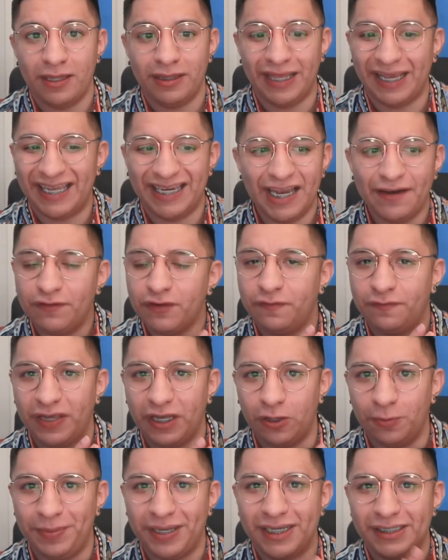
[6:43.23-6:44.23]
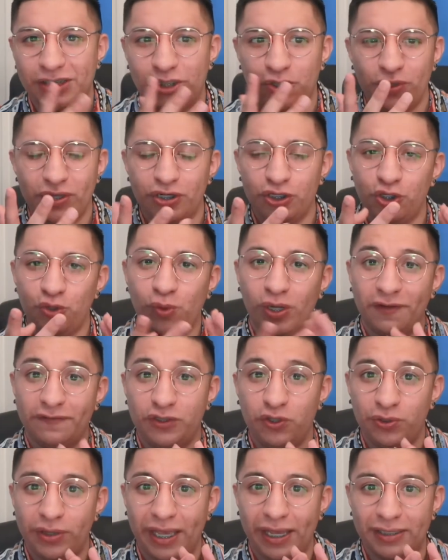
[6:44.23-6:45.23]
They can never fail, because you either do one of
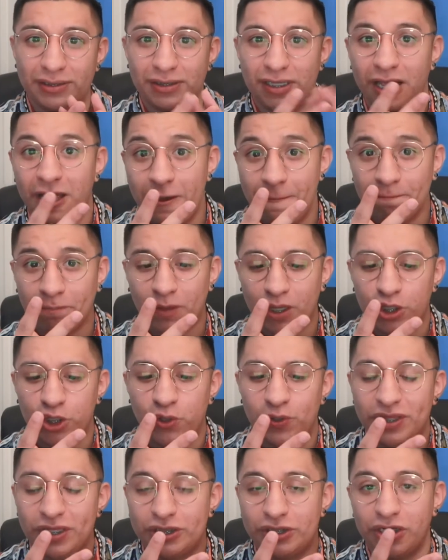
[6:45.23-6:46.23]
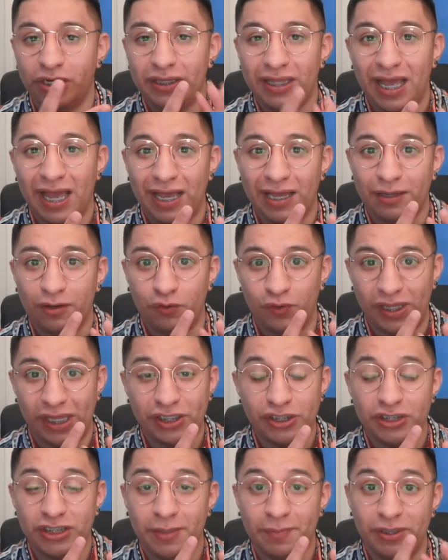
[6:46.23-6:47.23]
two things. You either turn that
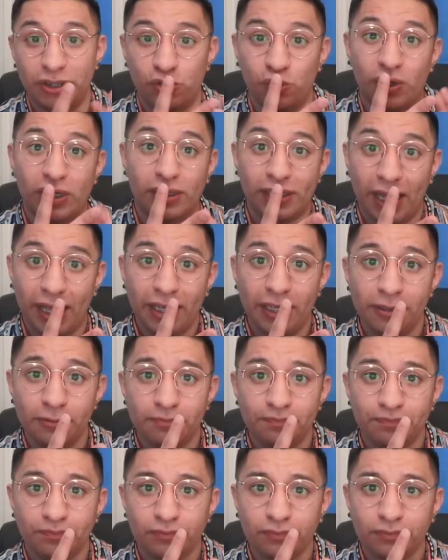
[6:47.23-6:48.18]
relationship into a client